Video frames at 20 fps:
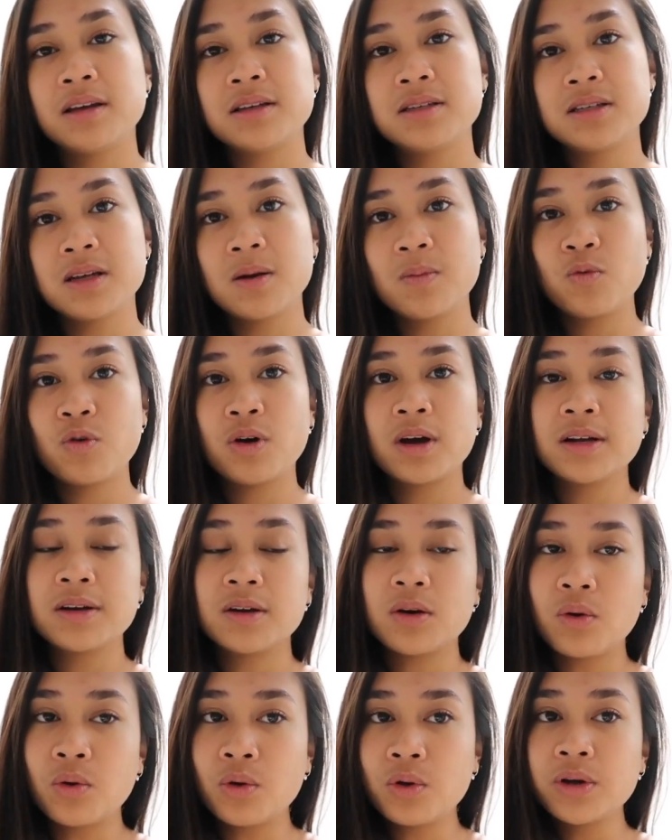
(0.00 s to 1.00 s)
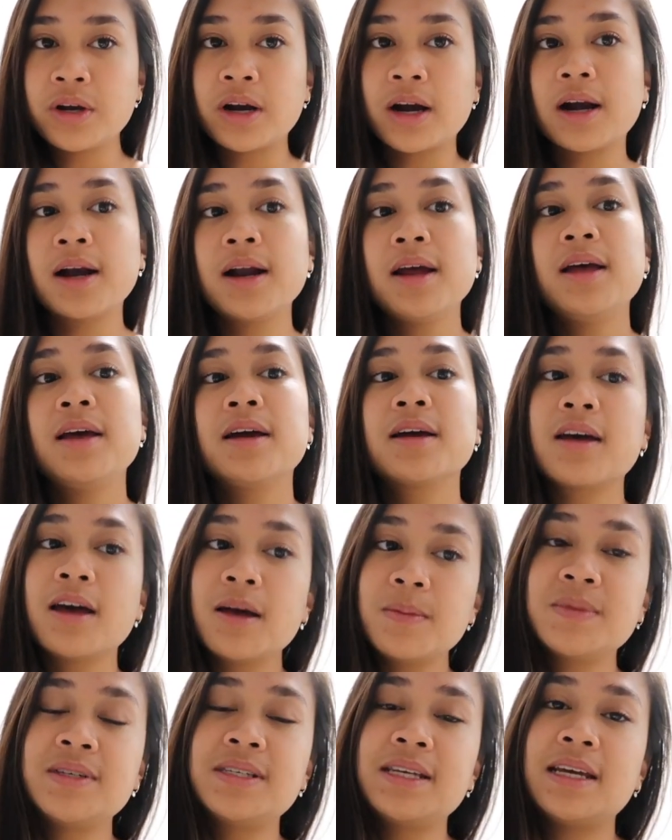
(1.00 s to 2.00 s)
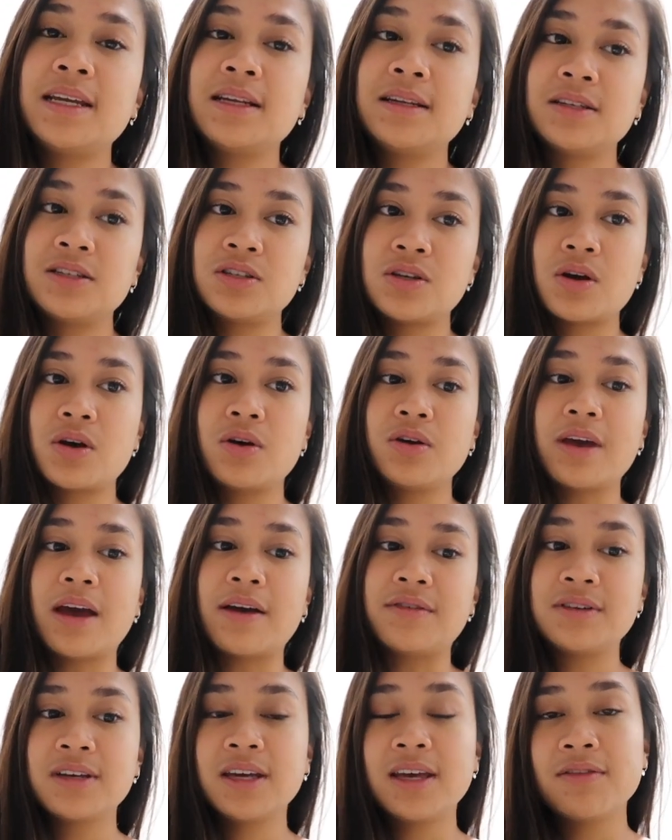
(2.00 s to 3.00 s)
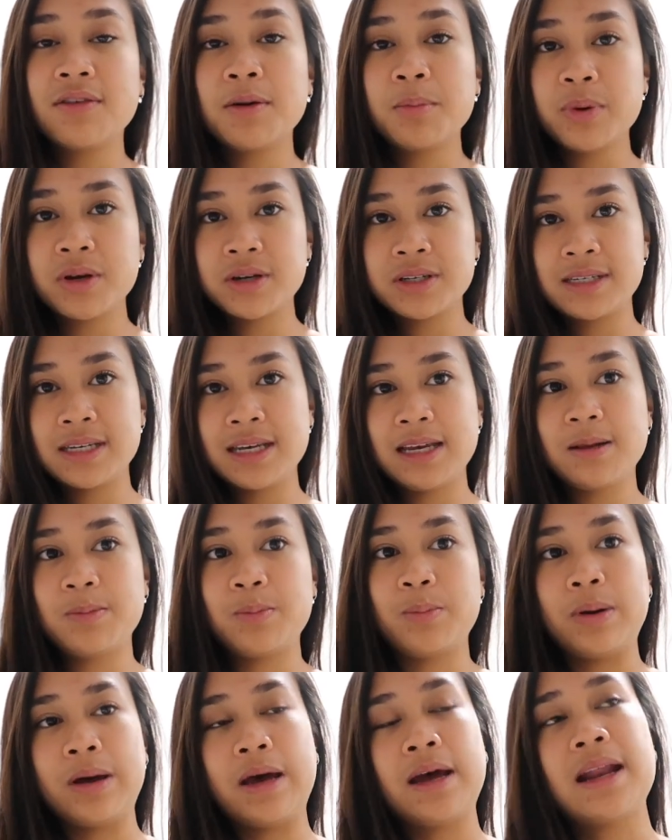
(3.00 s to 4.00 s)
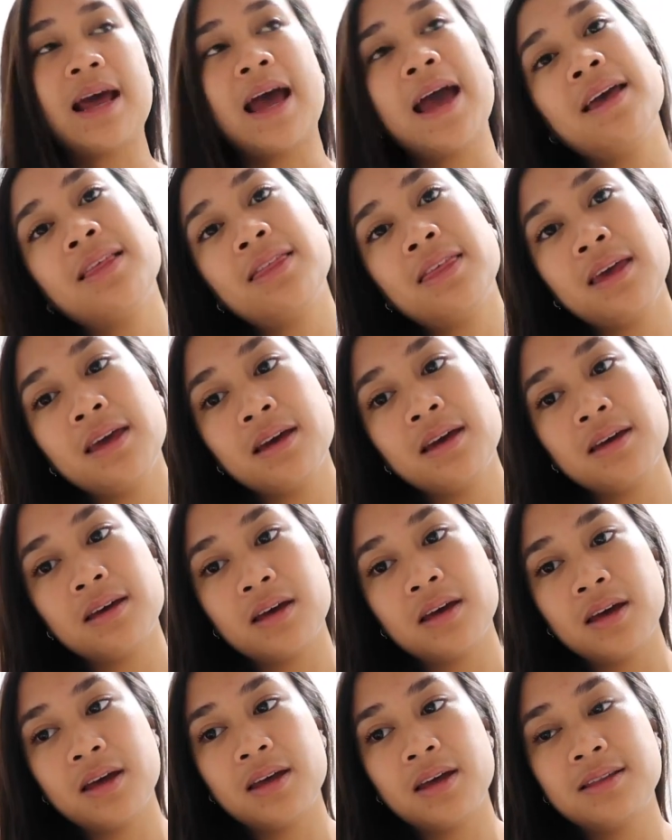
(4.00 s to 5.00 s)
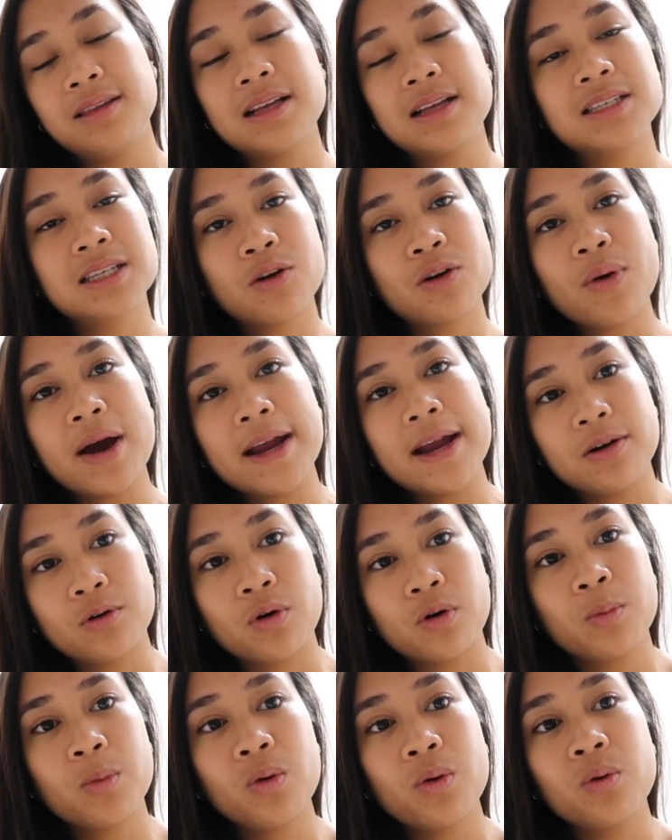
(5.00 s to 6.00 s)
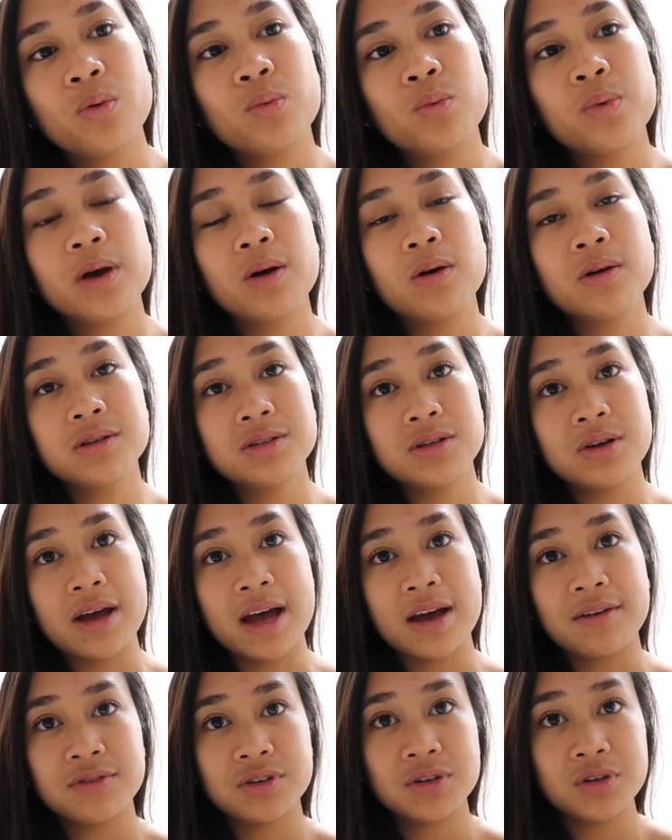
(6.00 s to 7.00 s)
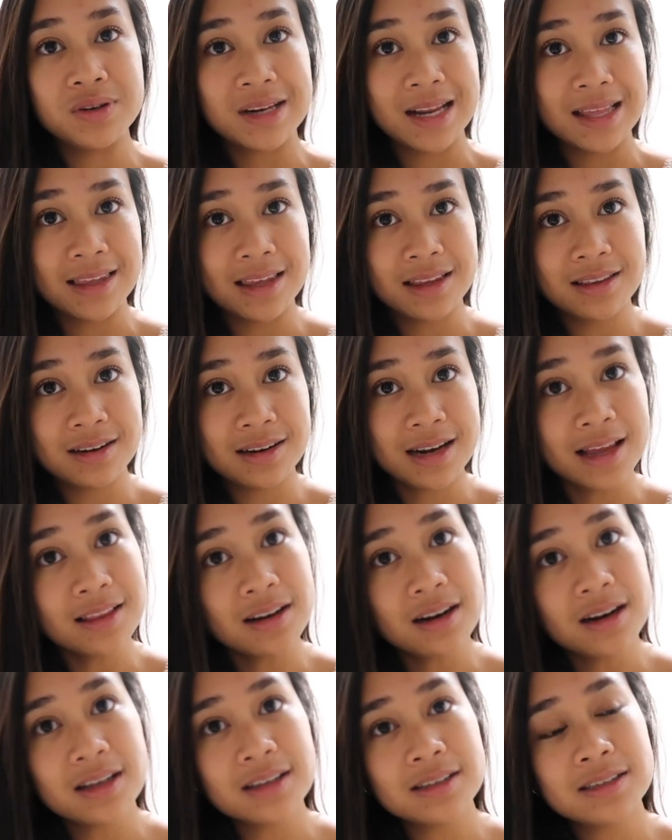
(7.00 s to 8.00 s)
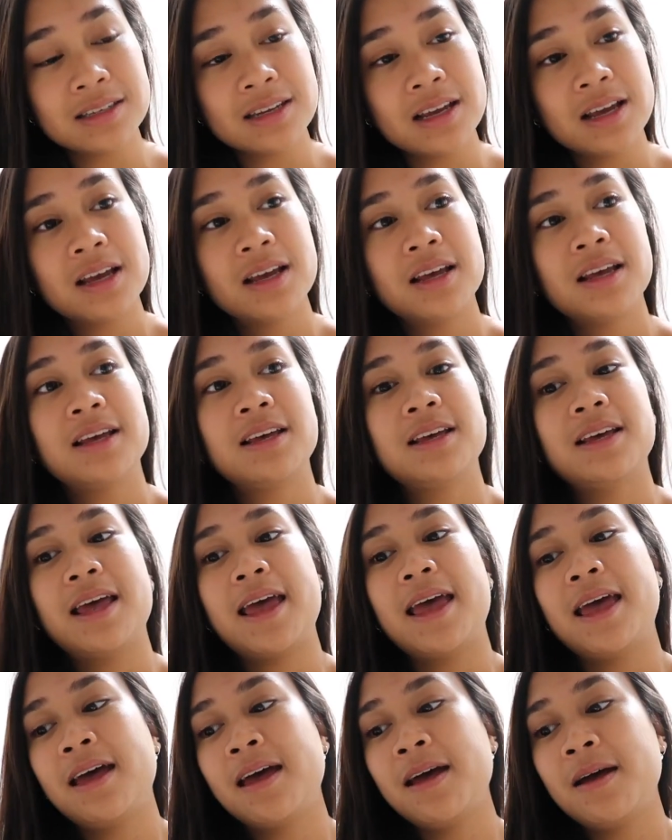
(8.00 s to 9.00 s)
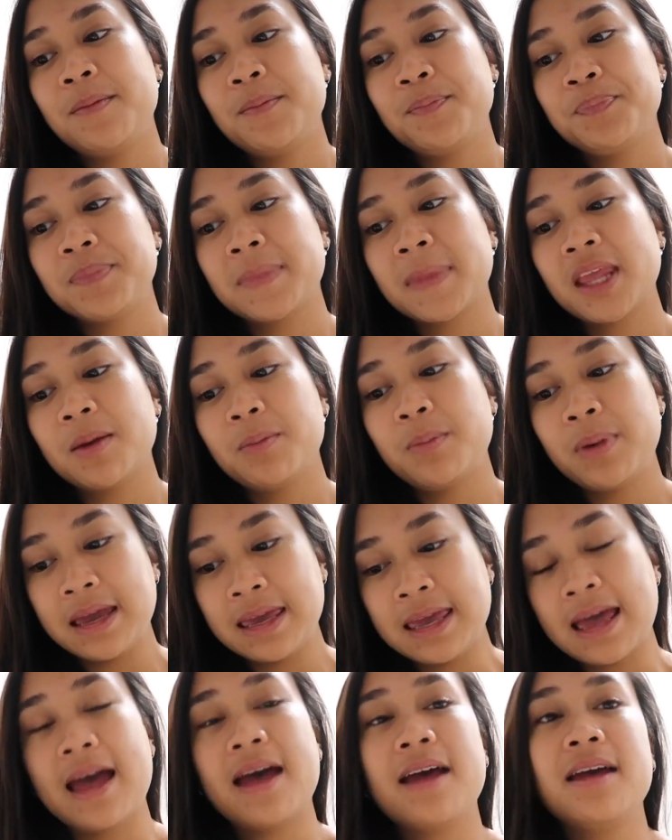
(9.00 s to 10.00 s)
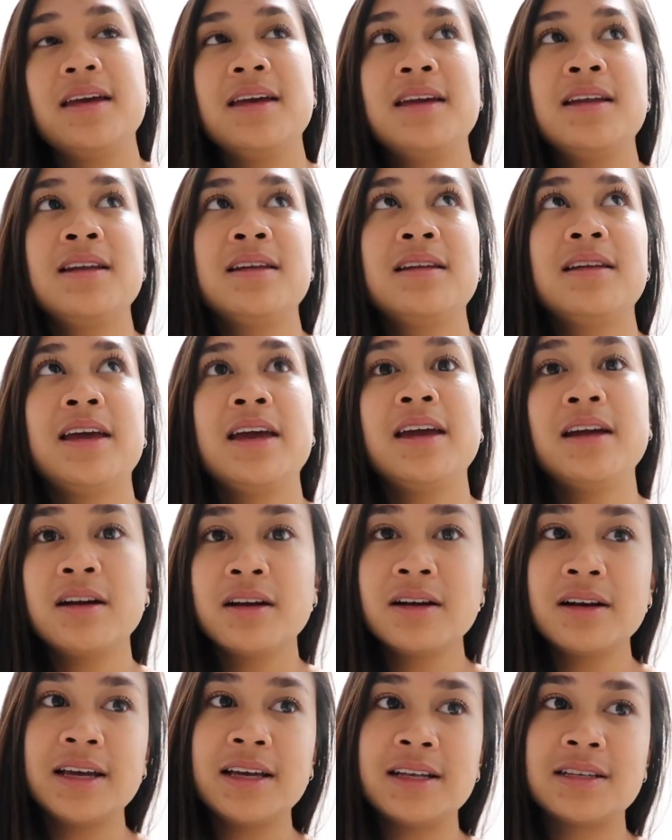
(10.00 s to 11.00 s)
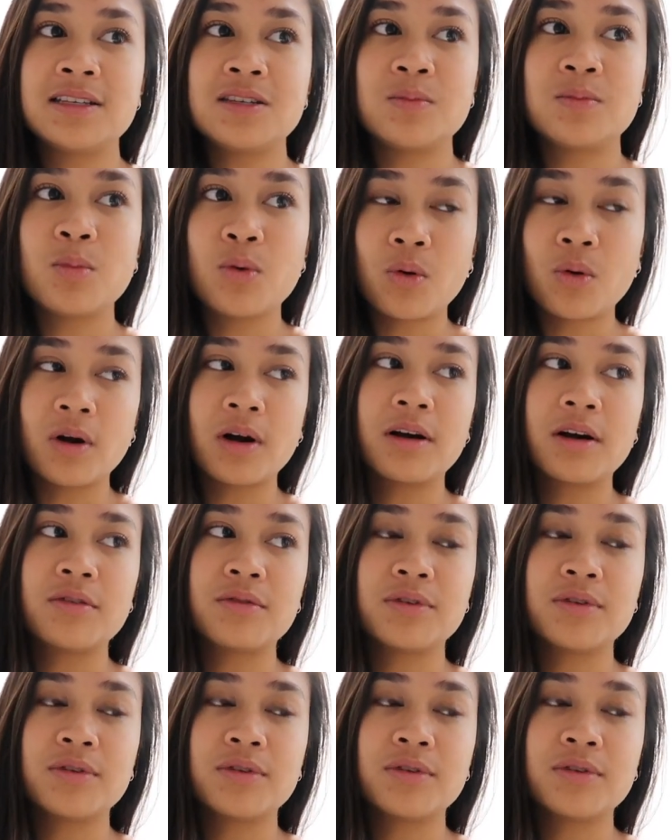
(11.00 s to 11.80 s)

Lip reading: someone older comes in, so you have to give up your seat. But I think that's quite normal. We also have to do that in the Netherlands. But yeah, in here it's more